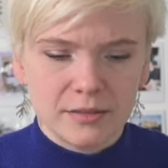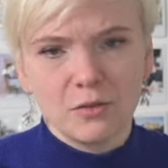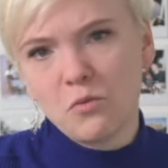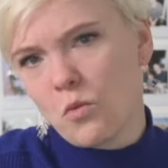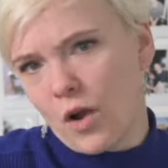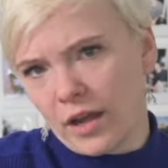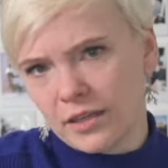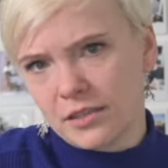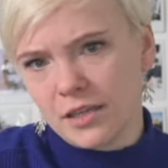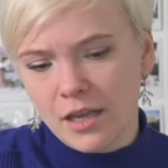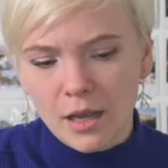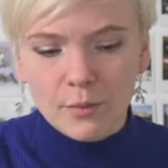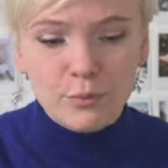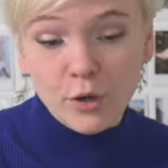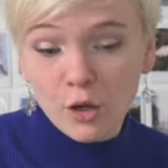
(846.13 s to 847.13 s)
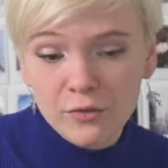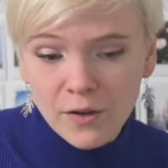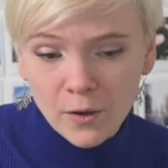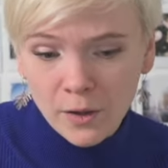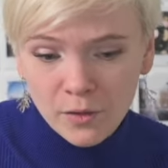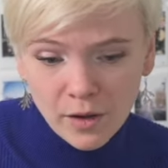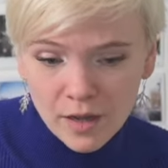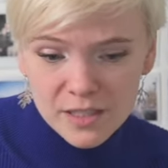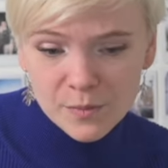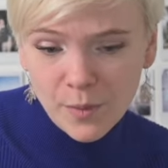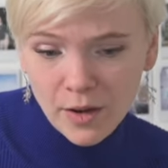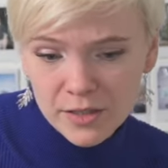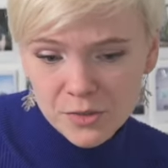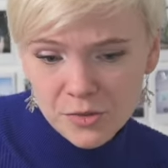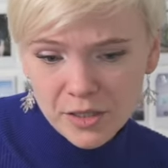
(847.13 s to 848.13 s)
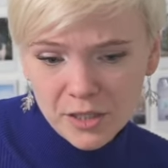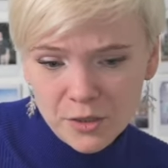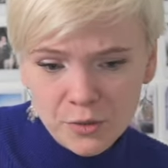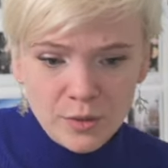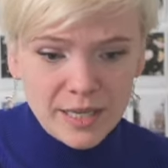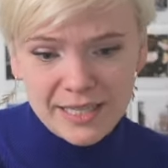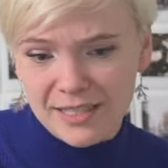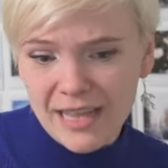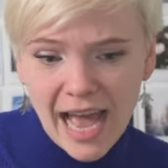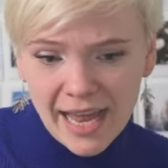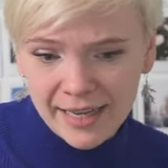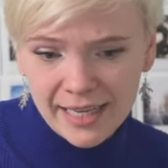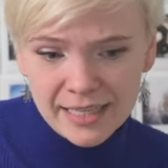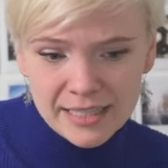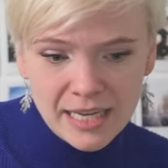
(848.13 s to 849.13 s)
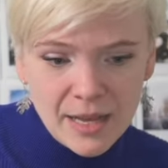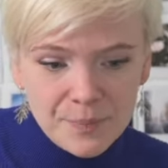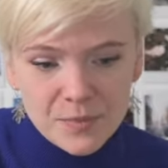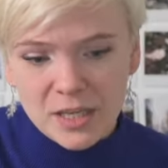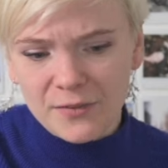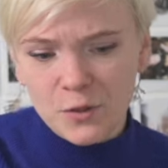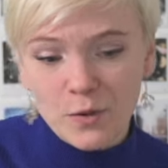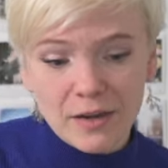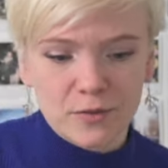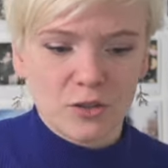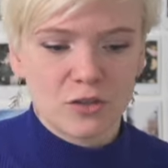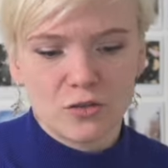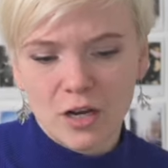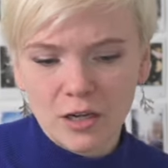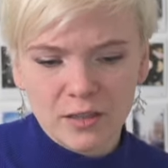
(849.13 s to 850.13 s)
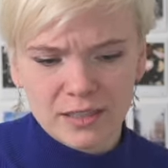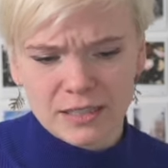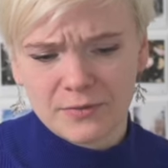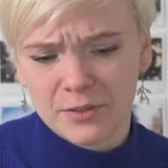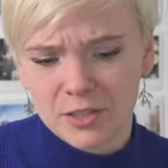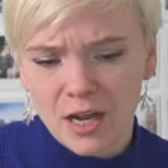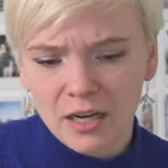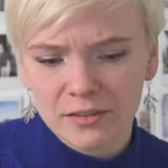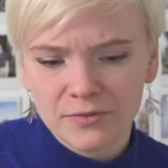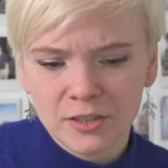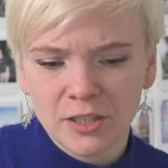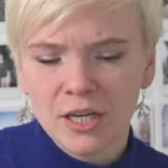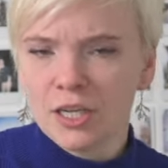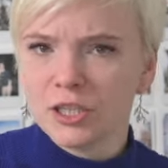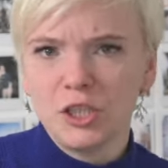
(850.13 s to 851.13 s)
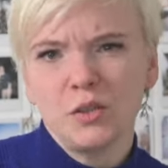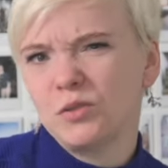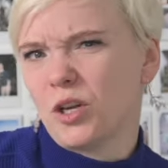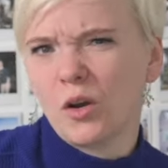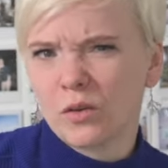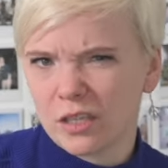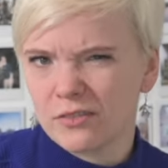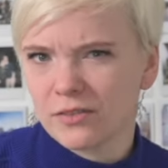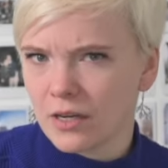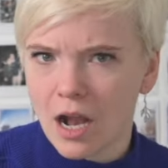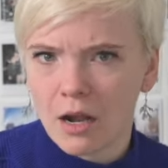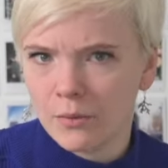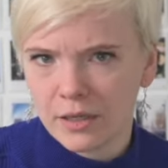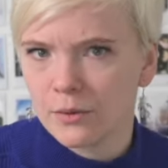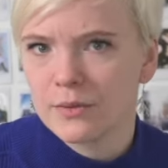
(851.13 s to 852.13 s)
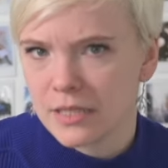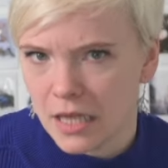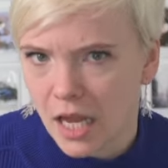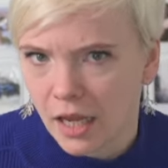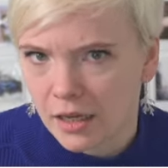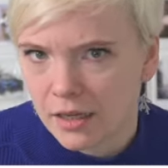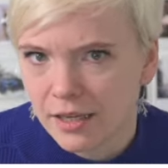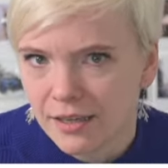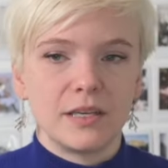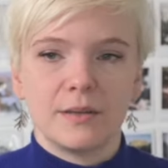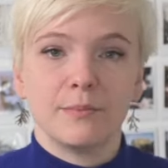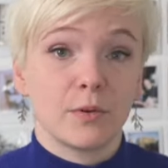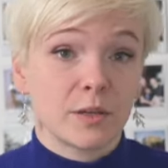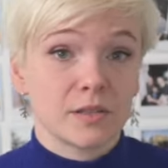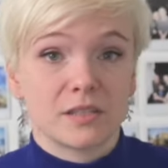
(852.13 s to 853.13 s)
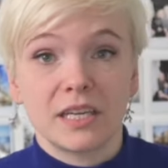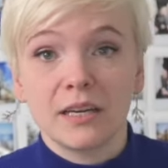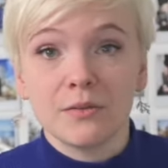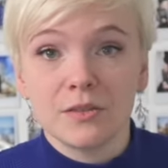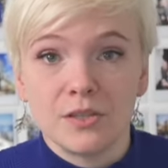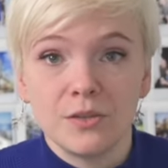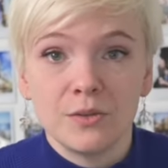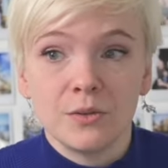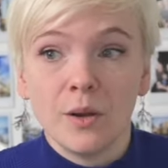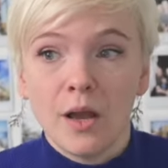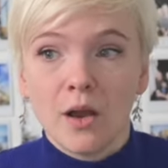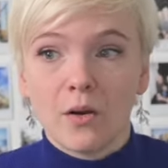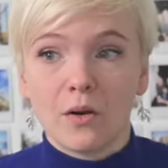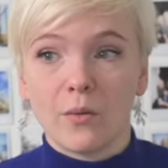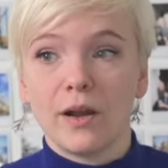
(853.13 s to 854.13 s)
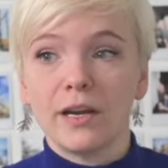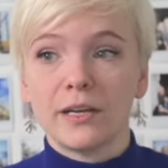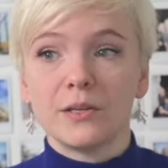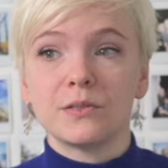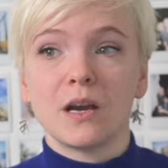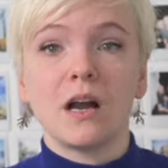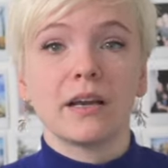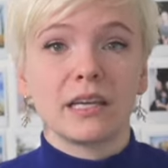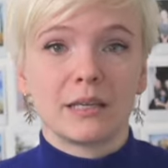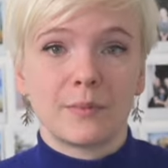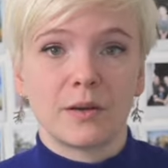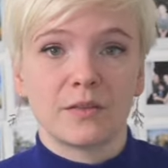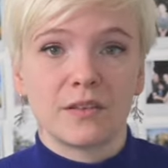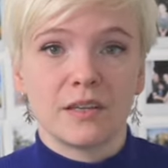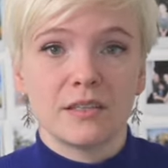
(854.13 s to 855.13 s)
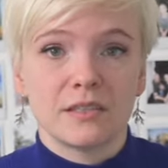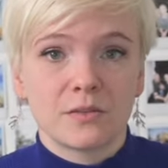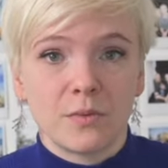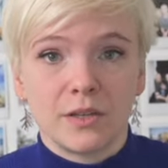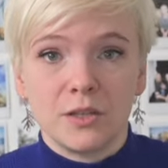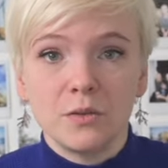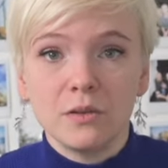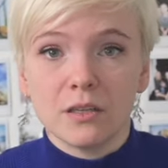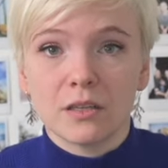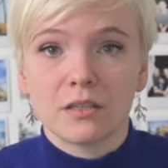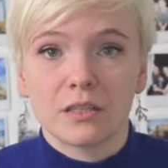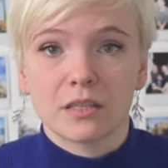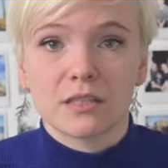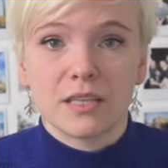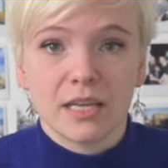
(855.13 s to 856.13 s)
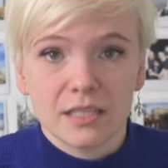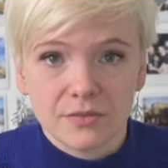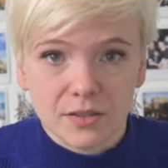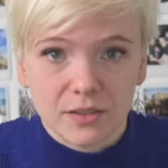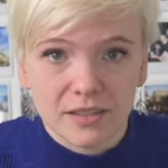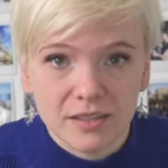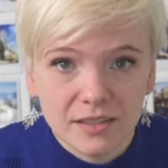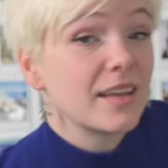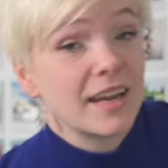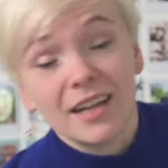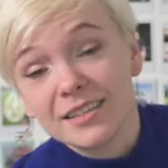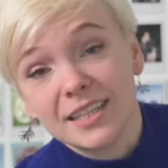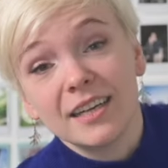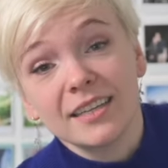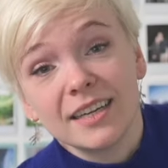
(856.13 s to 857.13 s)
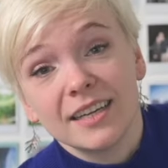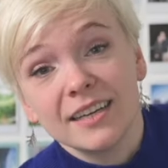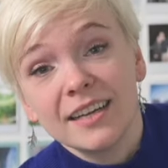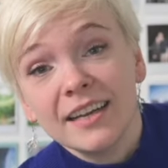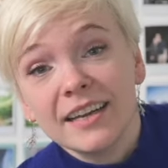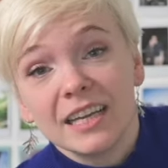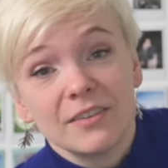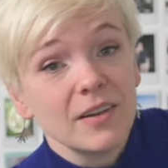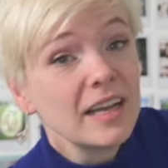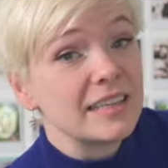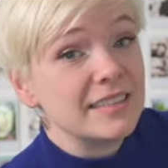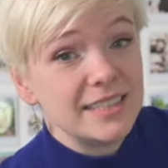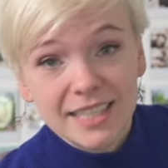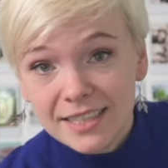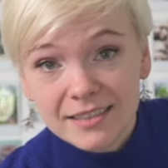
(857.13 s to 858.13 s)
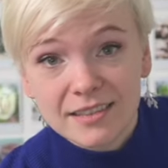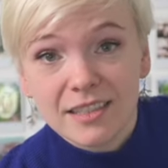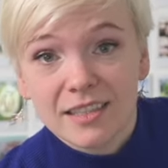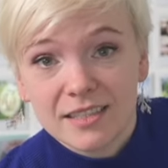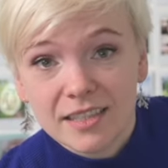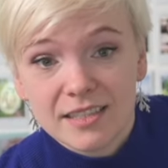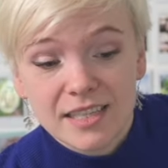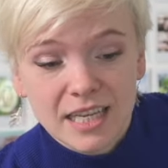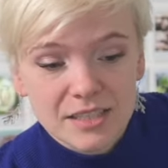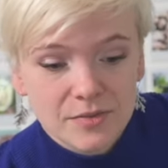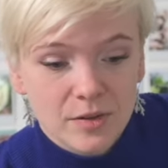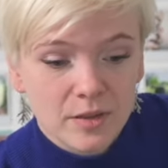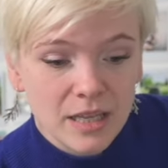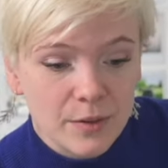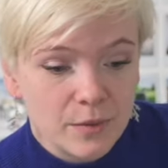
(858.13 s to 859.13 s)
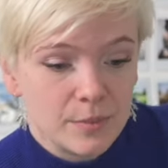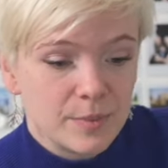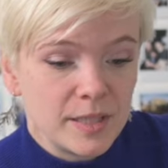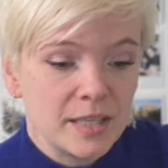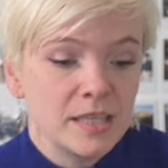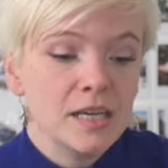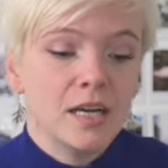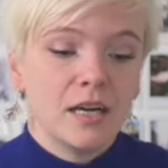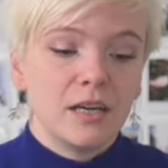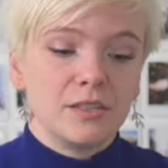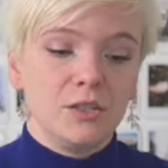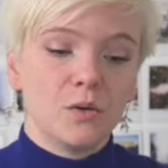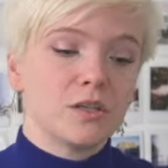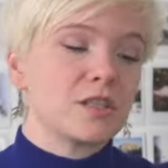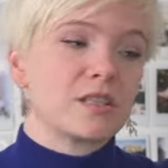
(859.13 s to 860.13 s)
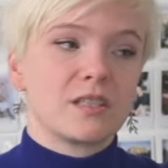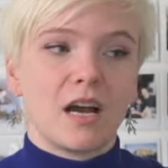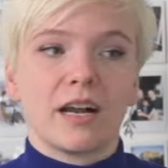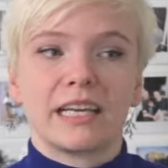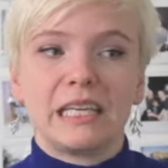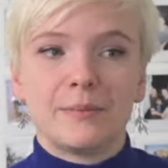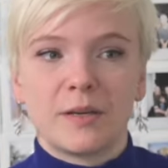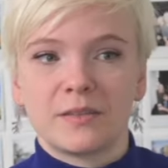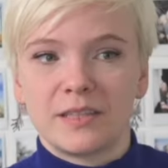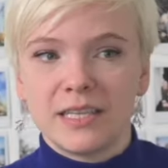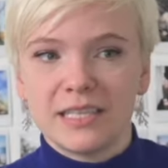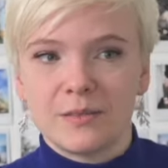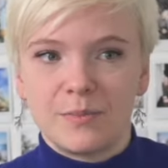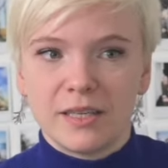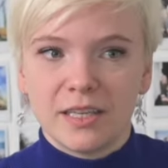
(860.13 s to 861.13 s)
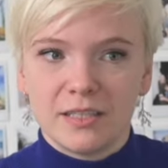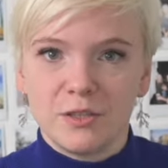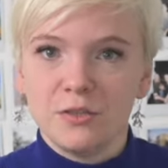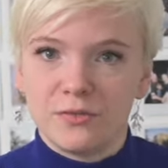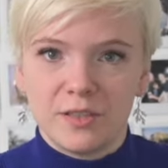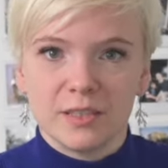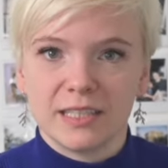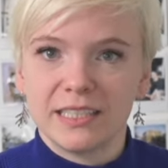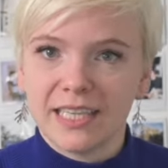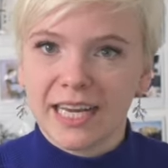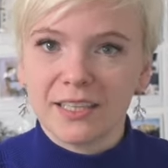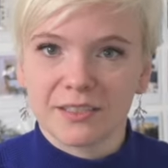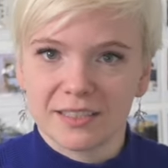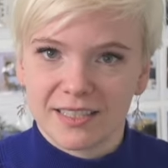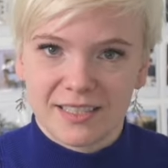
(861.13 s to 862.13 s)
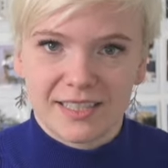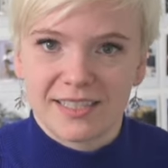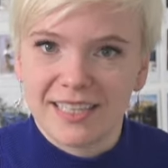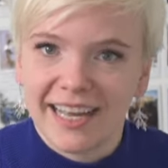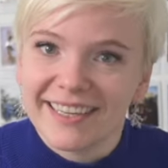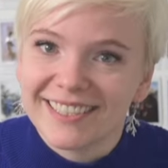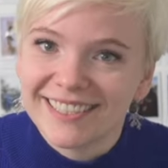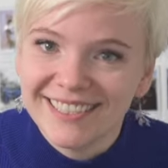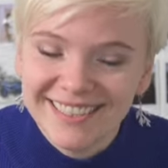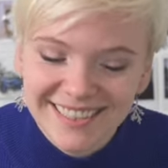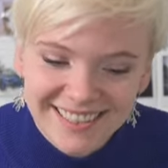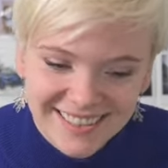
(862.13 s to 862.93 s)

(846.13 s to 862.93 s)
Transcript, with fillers: What? Pro Photo not sponsoring you? Is that it? If you ever struggle as a photographer, you totally forgot what it was like. It boils down to, why are you talking about this when you look successful? And I'll tell you, if I didn't look successful, it would be, you're just talking about this because you feel entitled to success.